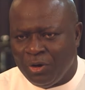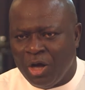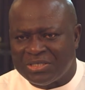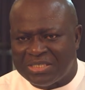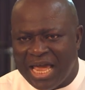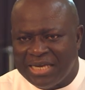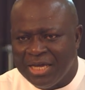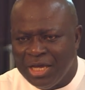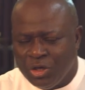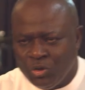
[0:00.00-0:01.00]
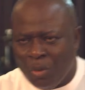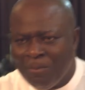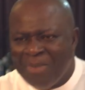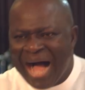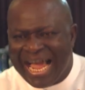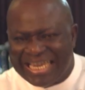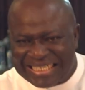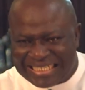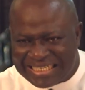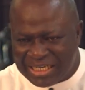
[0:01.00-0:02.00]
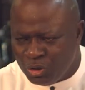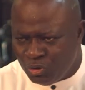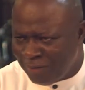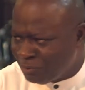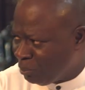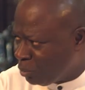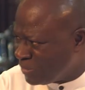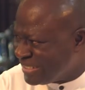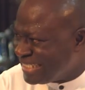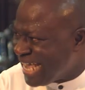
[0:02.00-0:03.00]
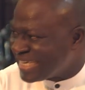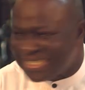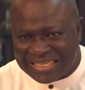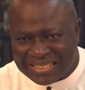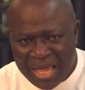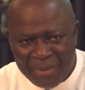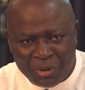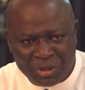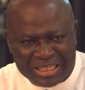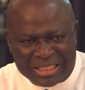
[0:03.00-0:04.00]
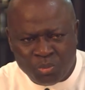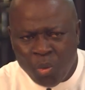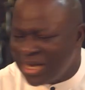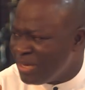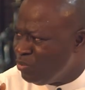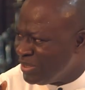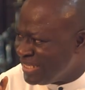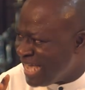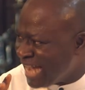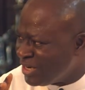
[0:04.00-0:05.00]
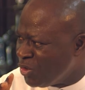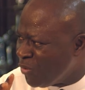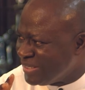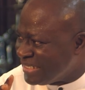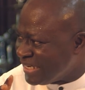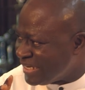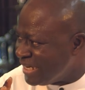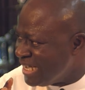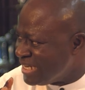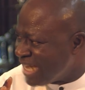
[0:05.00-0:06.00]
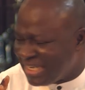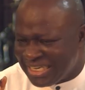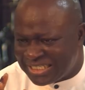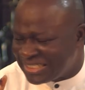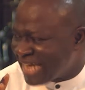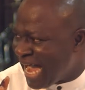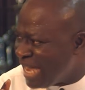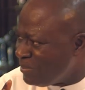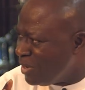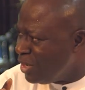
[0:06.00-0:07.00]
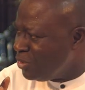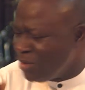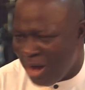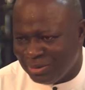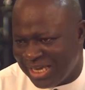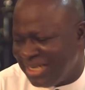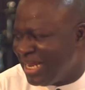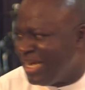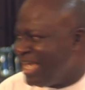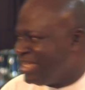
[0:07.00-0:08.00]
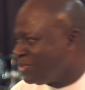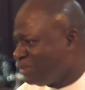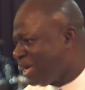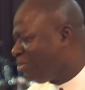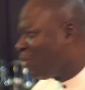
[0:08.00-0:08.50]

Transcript: the Lord said, Your mind, you have to protect it because it is working with the anointing. That each time you know, I was telling a lady some time